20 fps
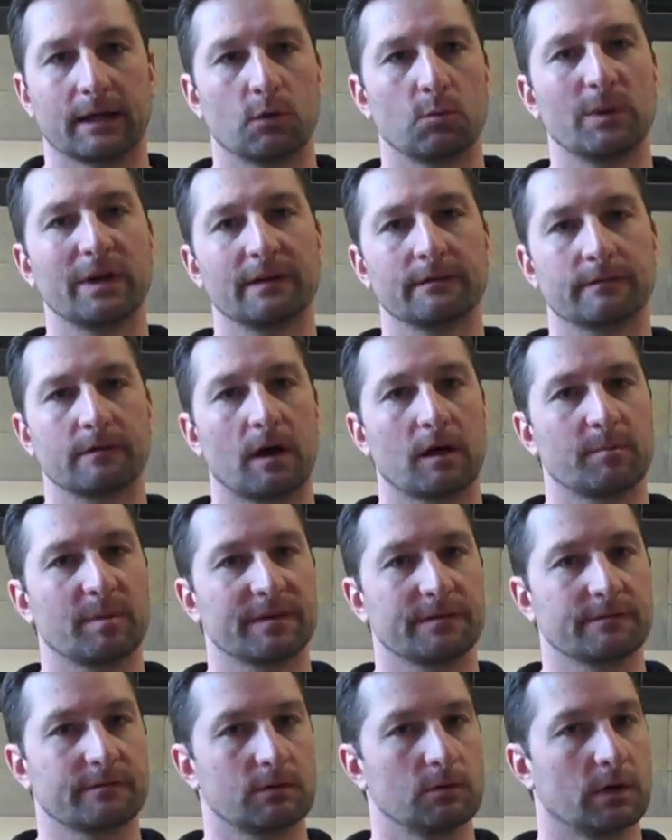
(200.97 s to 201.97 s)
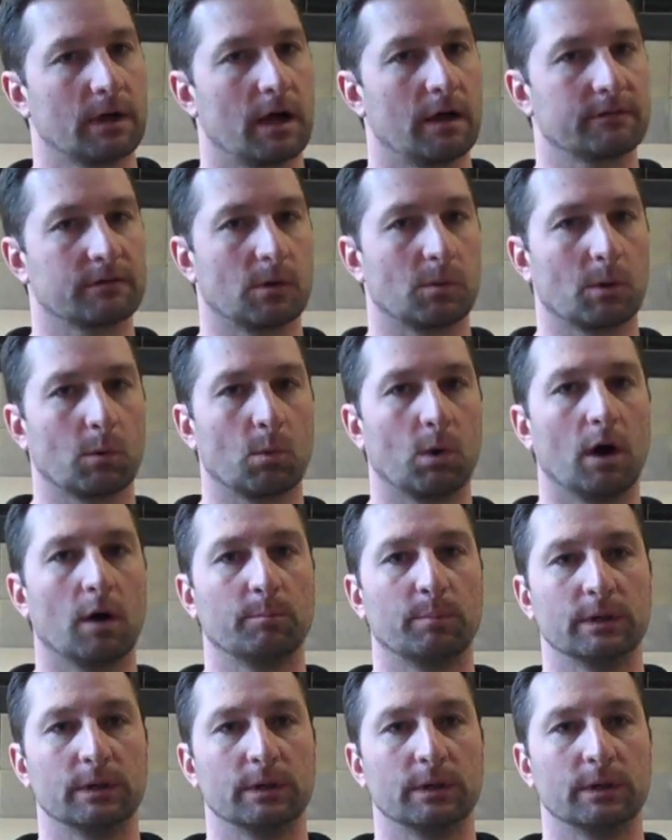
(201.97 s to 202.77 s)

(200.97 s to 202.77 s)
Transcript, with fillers: And we can talk about the skill guys all we want,